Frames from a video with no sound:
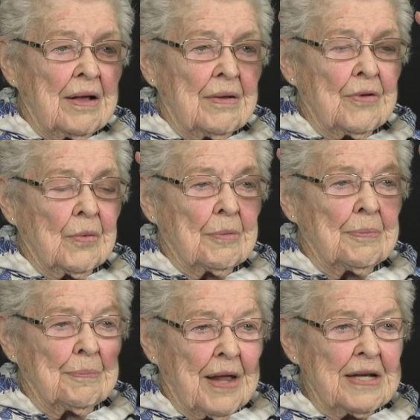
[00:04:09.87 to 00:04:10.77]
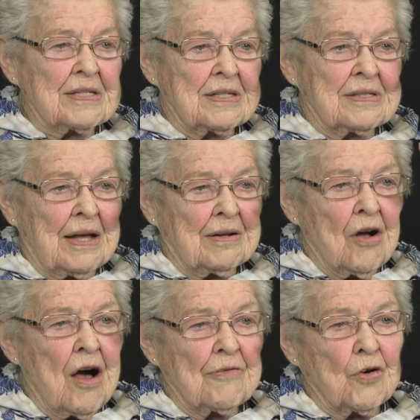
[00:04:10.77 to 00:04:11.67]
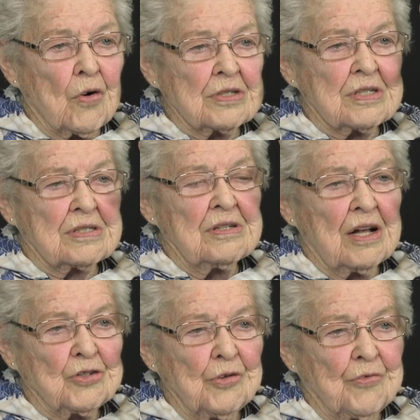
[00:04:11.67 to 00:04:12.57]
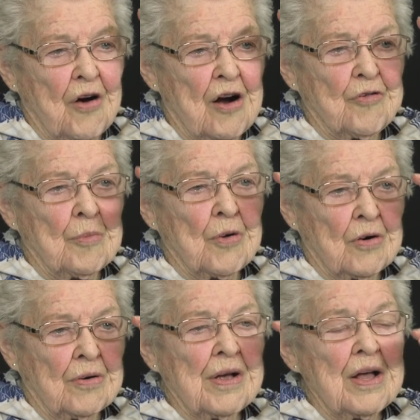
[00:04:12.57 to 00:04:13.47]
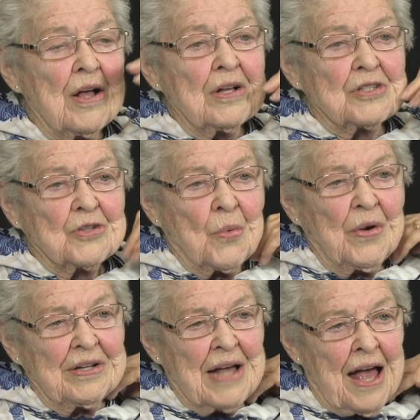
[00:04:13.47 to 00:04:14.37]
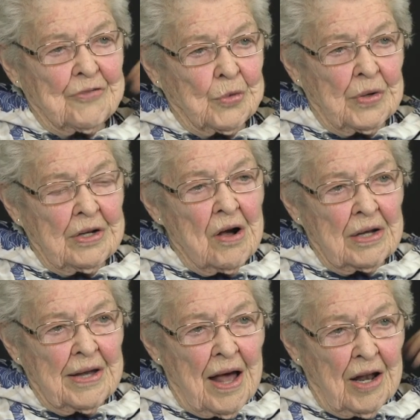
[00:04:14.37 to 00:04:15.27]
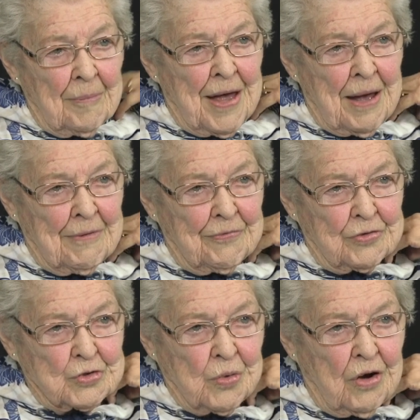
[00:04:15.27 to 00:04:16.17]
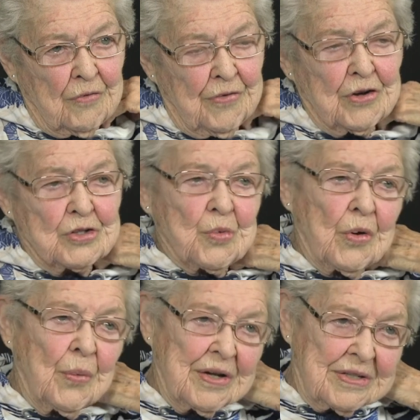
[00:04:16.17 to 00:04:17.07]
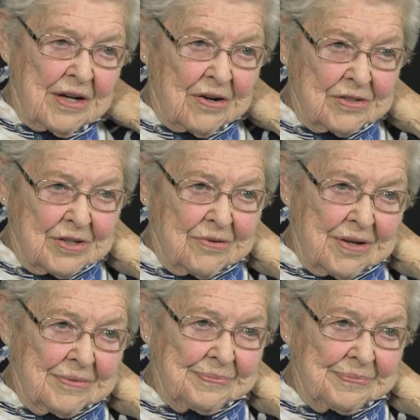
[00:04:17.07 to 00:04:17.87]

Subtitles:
there were golf courses not too far from her. So after we'd gone to Alabama for 12 years, we went to Arizona.